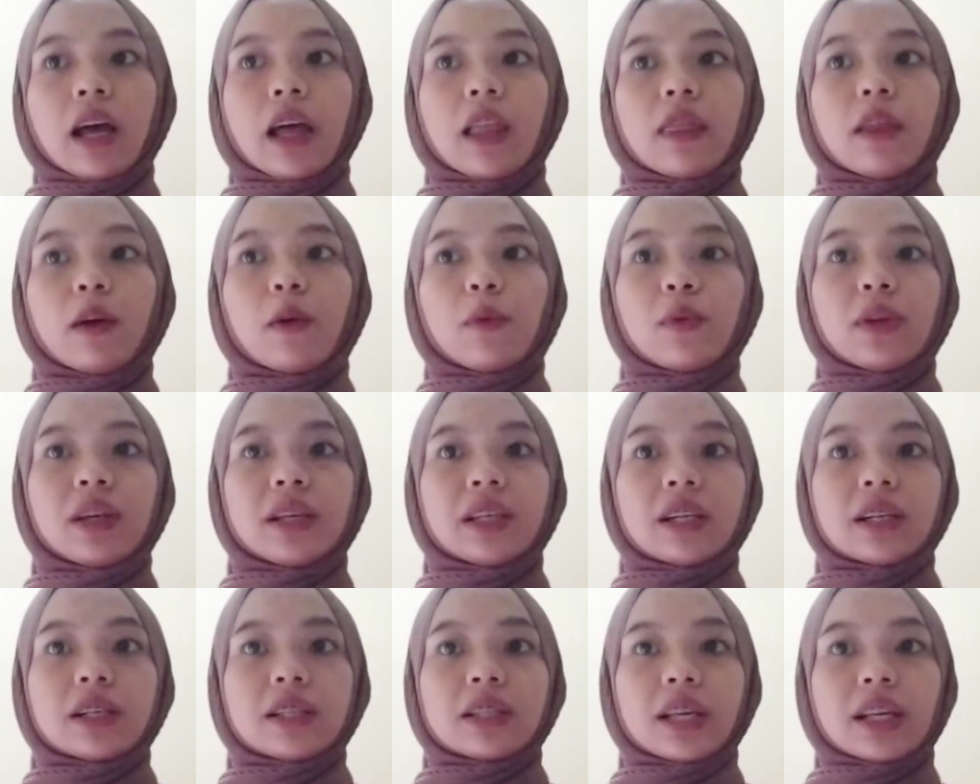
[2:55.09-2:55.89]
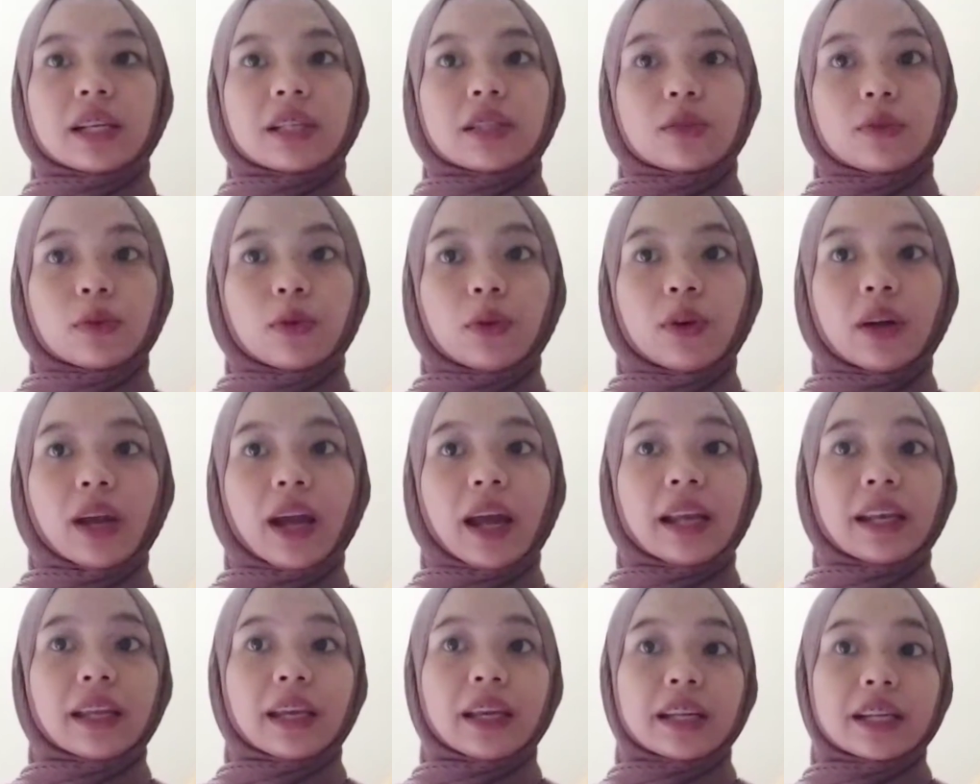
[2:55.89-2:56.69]
the reader's answer,
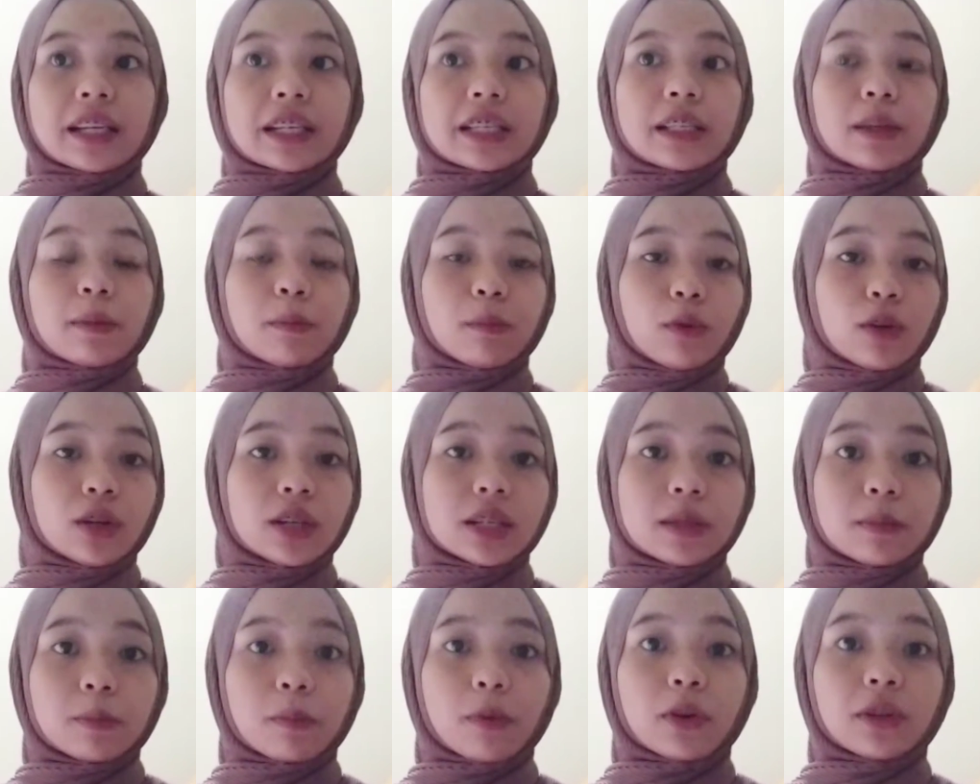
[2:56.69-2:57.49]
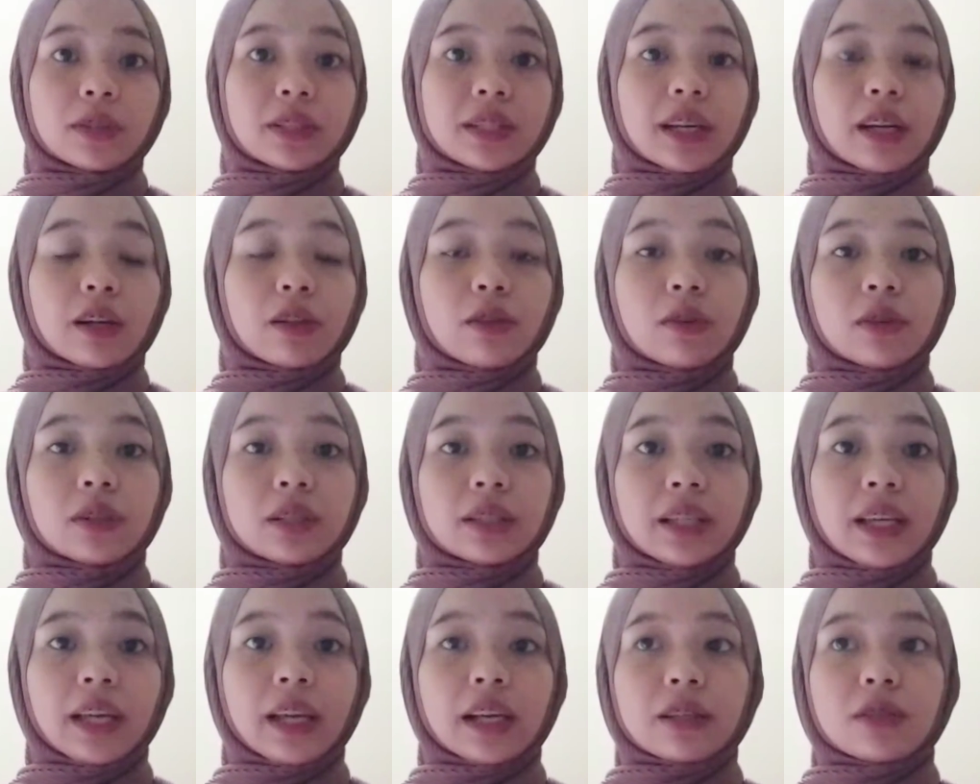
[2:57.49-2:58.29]
and it is the most particular
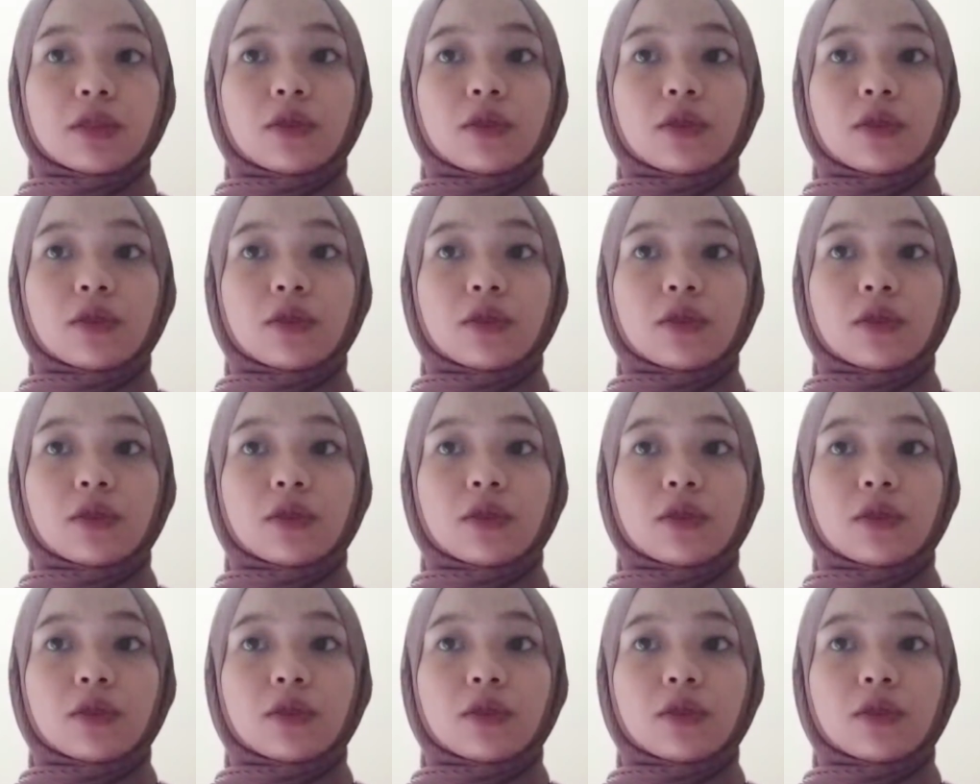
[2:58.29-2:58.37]
thing.